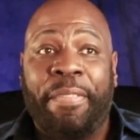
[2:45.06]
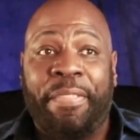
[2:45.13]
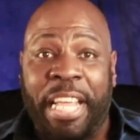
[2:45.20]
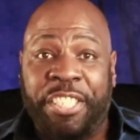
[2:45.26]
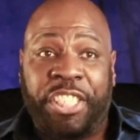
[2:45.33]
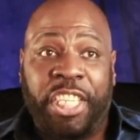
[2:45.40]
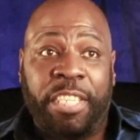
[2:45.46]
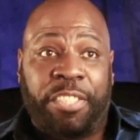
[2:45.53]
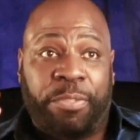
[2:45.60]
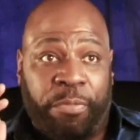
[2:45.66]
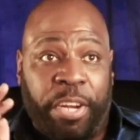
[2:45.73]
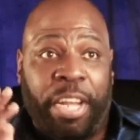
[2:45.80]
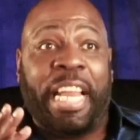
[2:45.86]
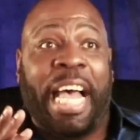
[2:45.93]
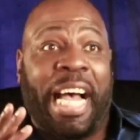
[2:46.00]
Then she
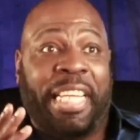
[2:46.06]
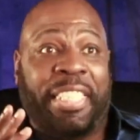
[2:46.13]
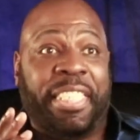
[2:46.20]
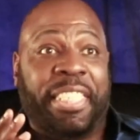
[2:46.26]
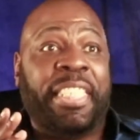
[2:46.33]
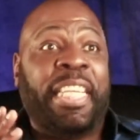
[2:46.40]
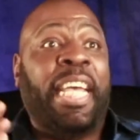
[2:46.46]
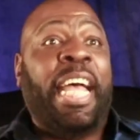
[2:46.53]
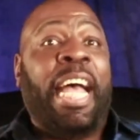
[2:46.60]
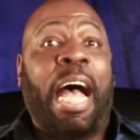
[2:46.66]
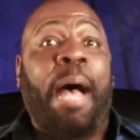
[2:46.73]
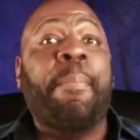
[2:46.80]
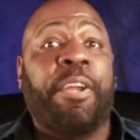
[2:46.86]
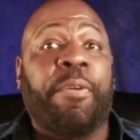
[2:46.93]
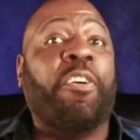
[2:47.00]
realizes,
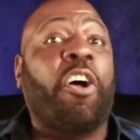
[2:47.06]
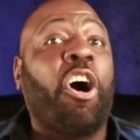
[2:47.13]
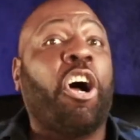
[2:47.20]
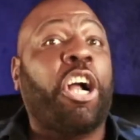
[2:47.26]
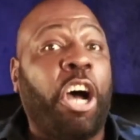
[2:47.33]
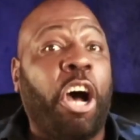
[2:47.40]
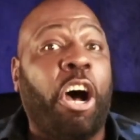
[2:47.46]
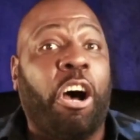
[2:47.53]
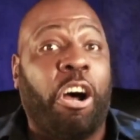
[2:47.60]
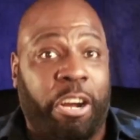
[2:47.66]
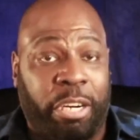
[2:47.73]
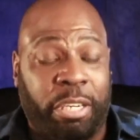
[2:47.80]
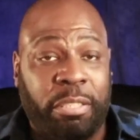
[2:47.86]
I'm in the wrong car.